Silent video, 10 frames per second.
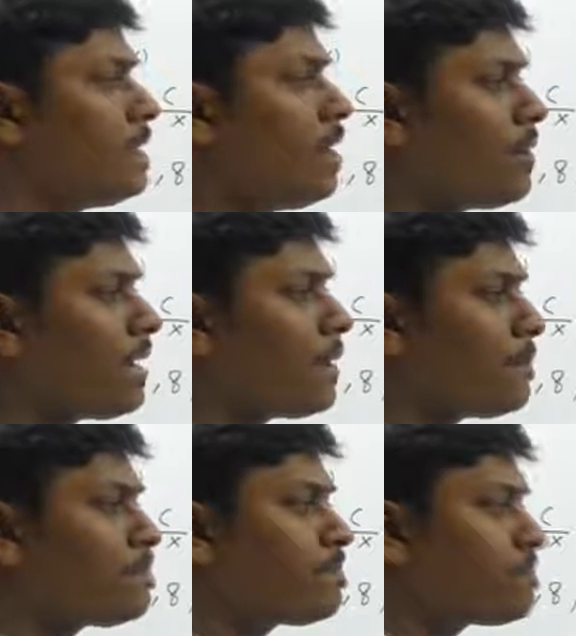
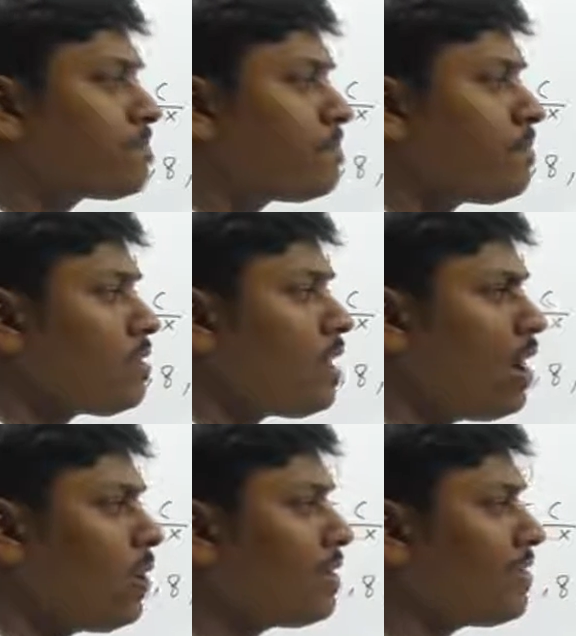
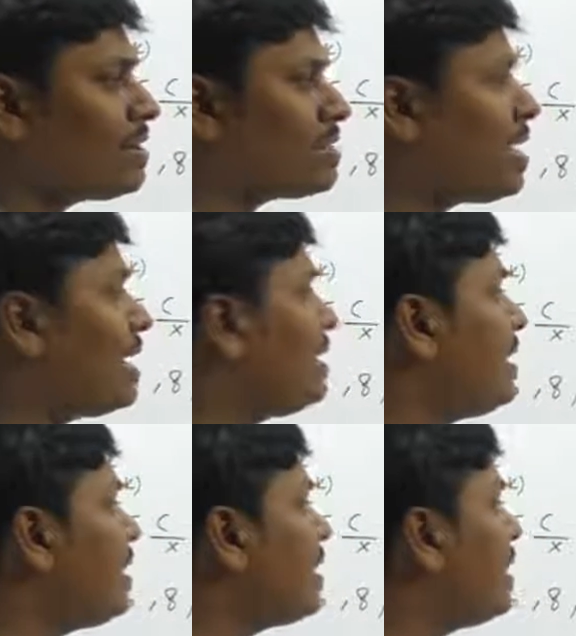Okay, friends, I
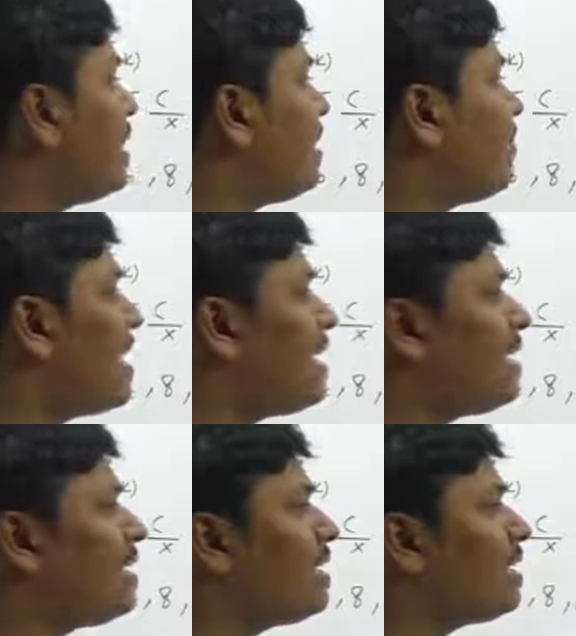think
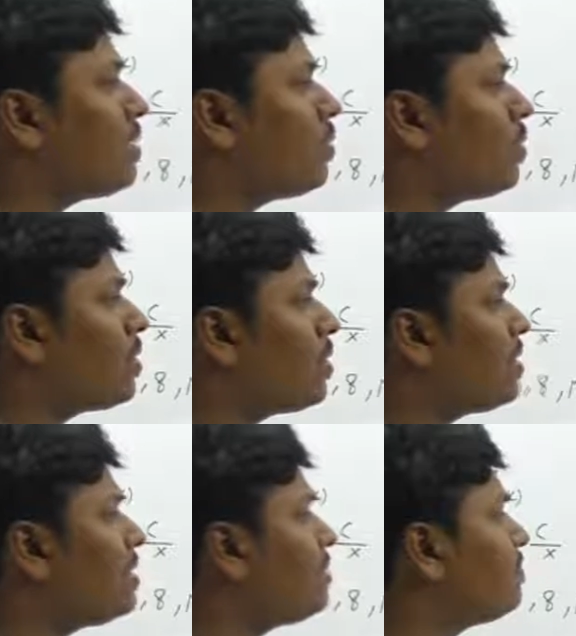remaining what are all
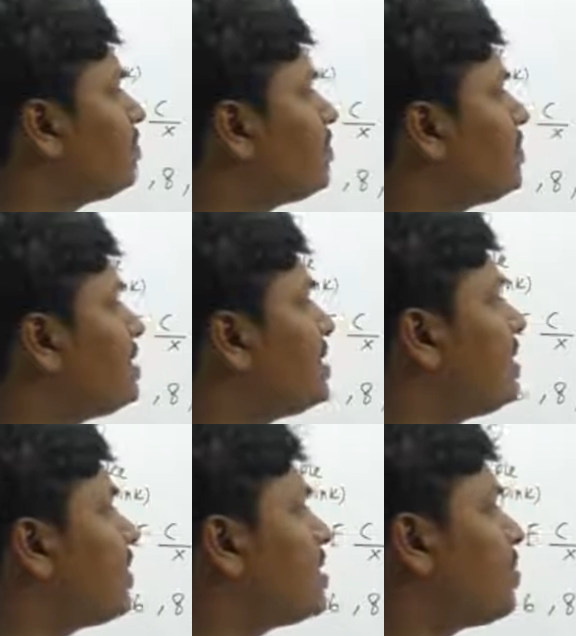the
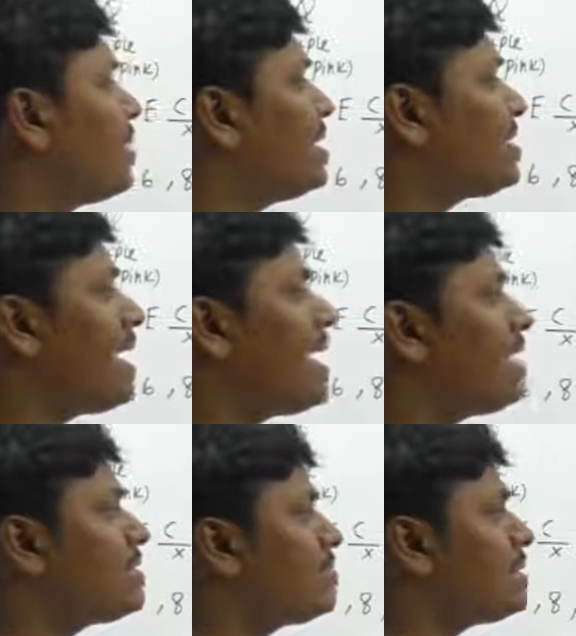missing, friends? One is A
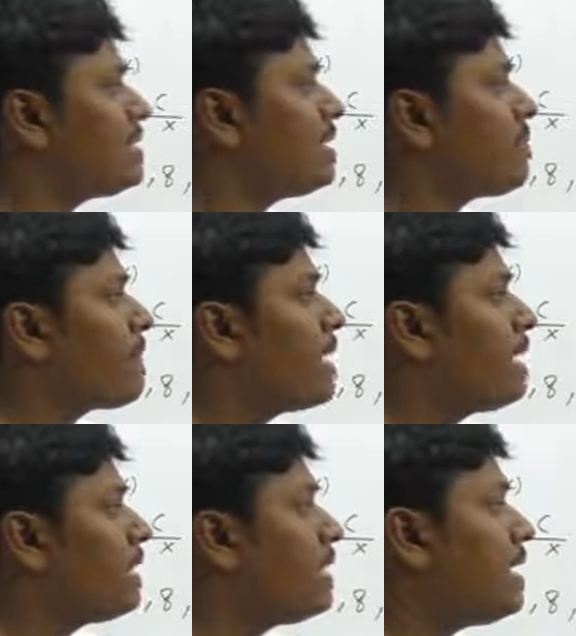is missing,
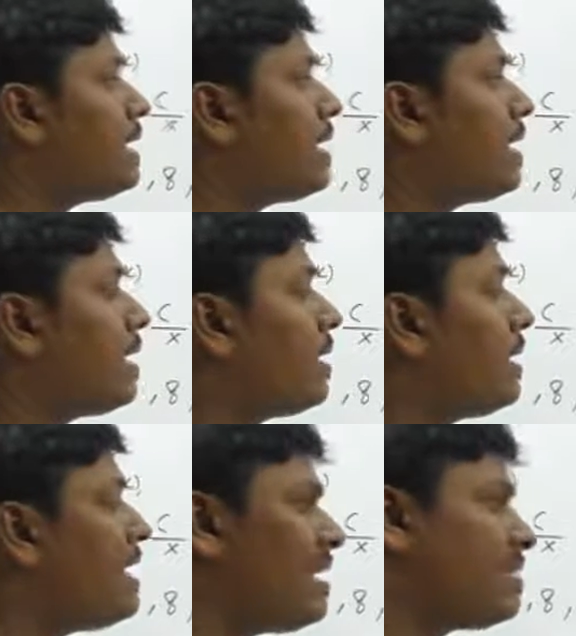then
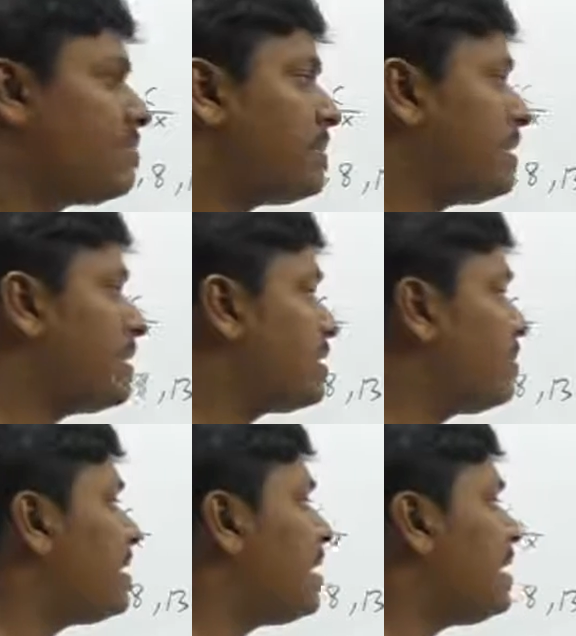E is missing.
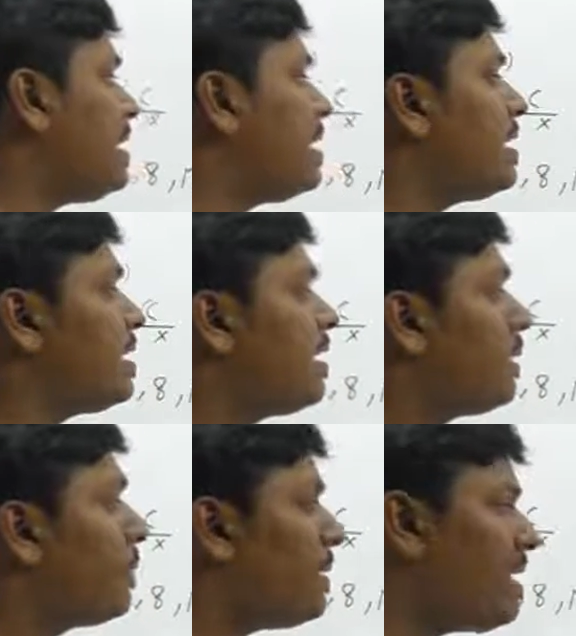Similarly here
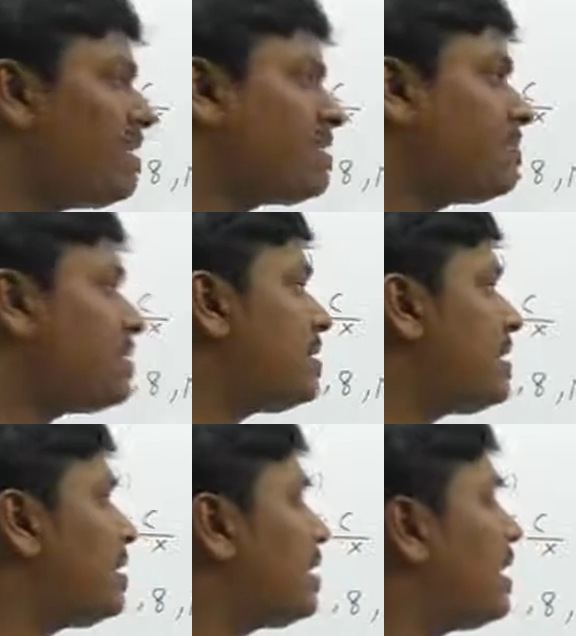P is
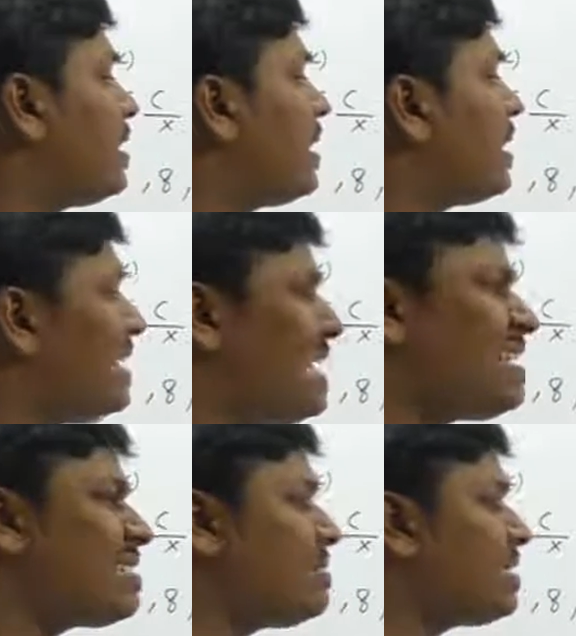missing, then T
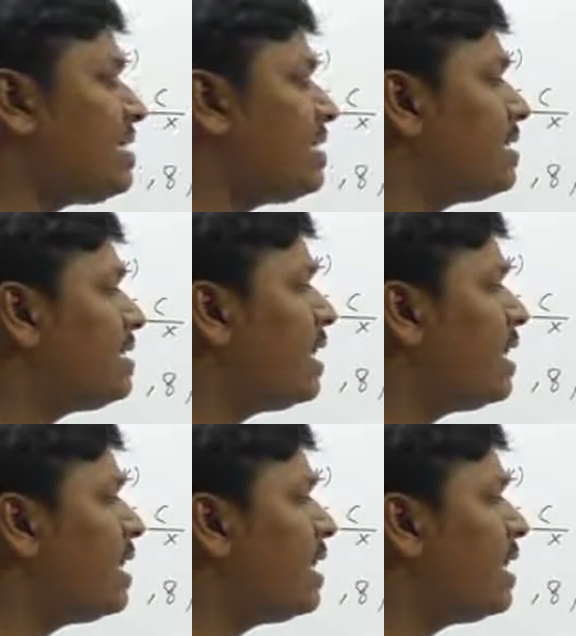is missing.